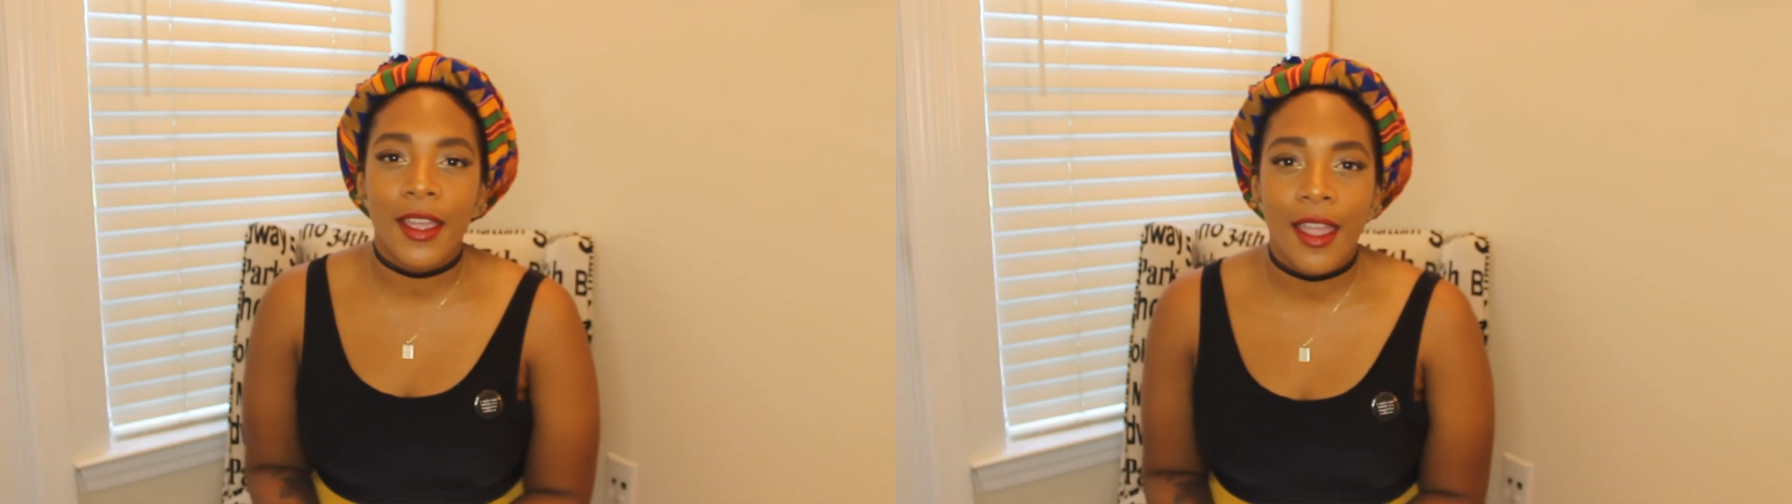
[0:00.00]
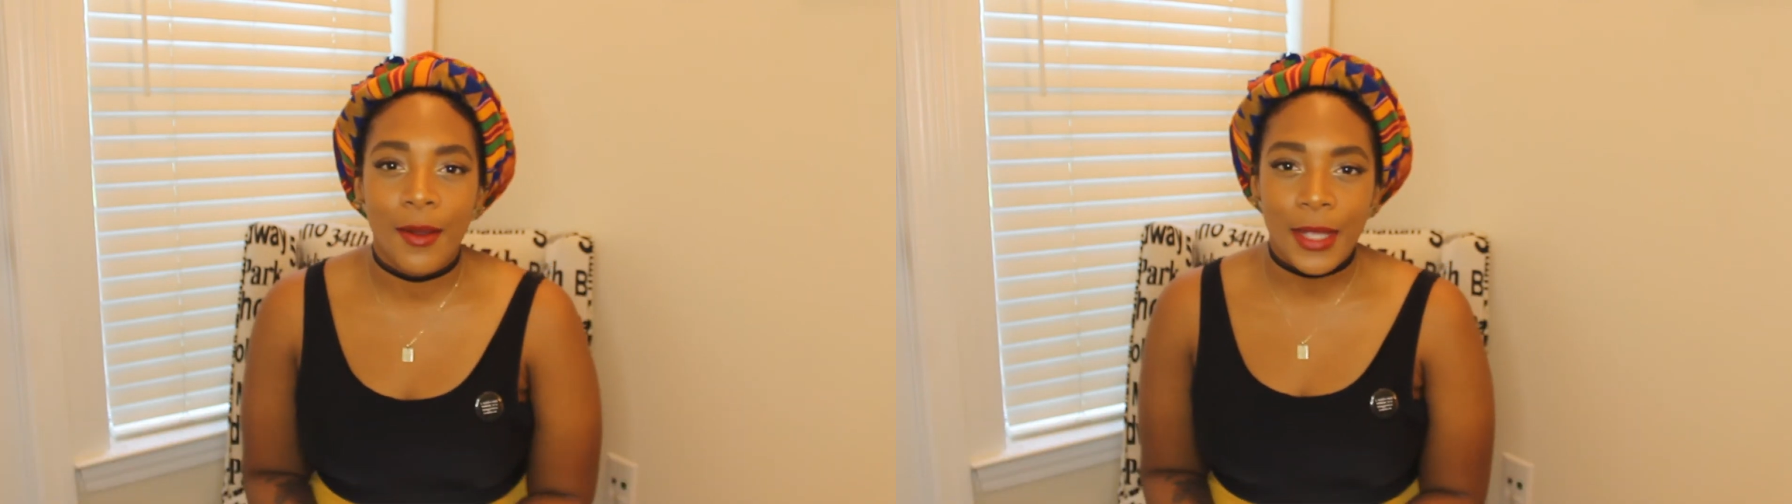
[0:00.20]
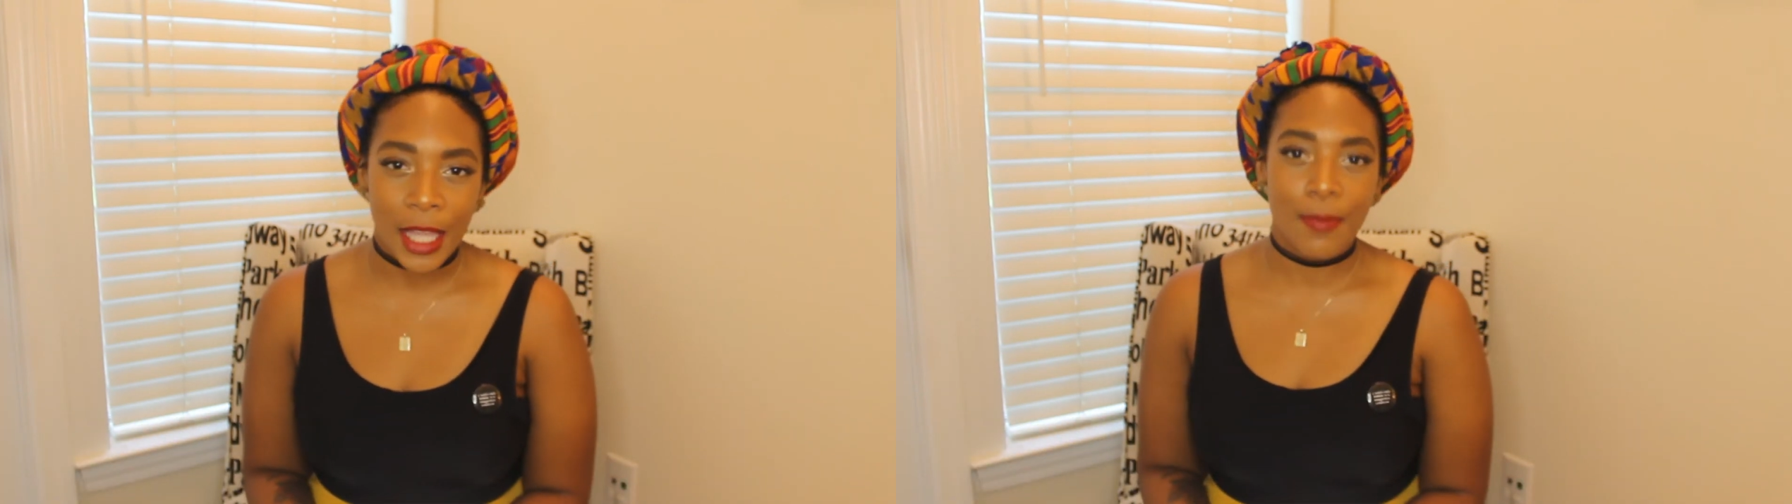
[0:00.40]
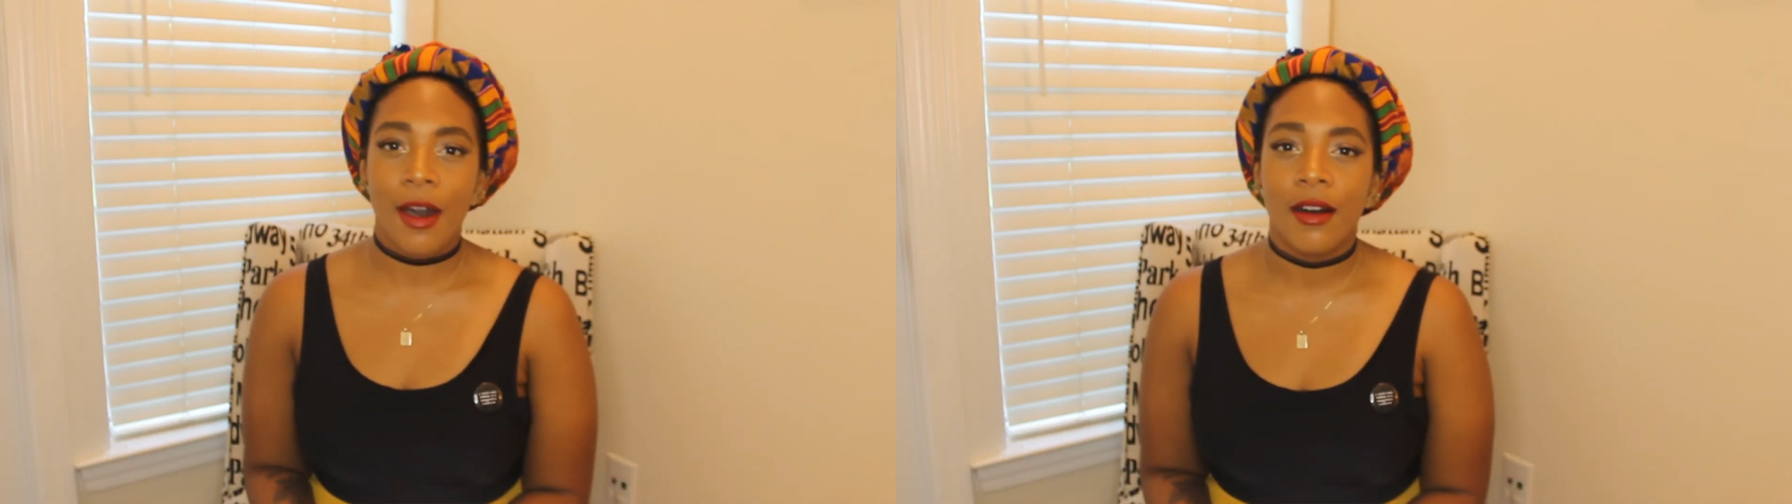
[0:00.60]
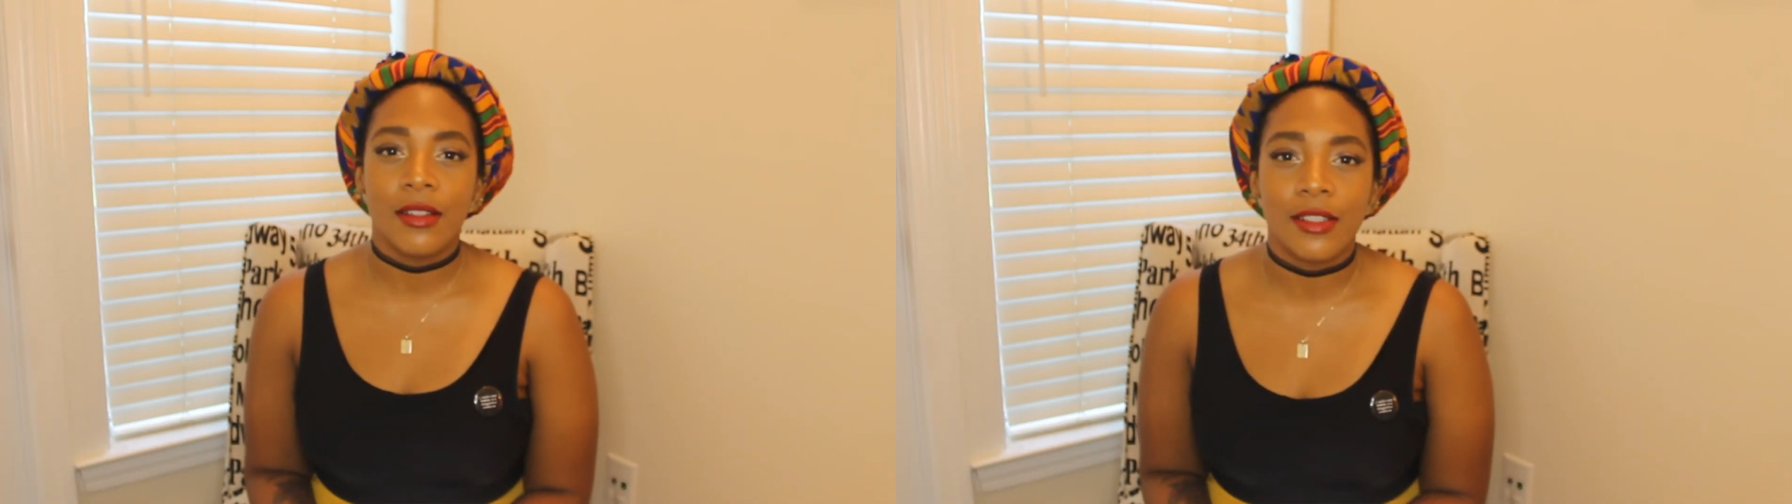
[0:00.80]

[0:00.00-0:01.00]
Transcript: a game of kickball